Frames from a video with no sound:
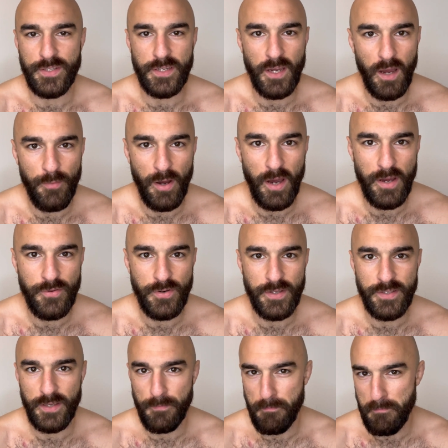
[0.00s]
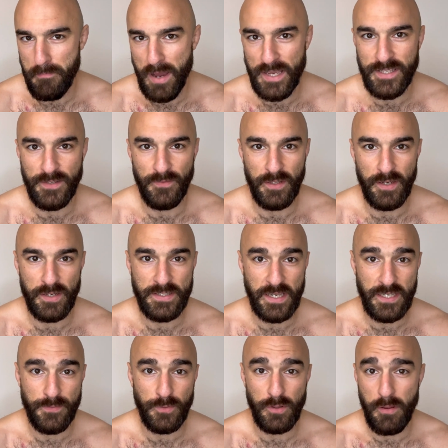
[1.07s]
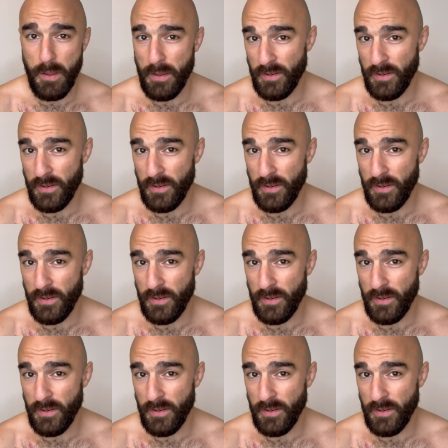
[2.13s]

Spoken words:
carbohydrates are massively accessible,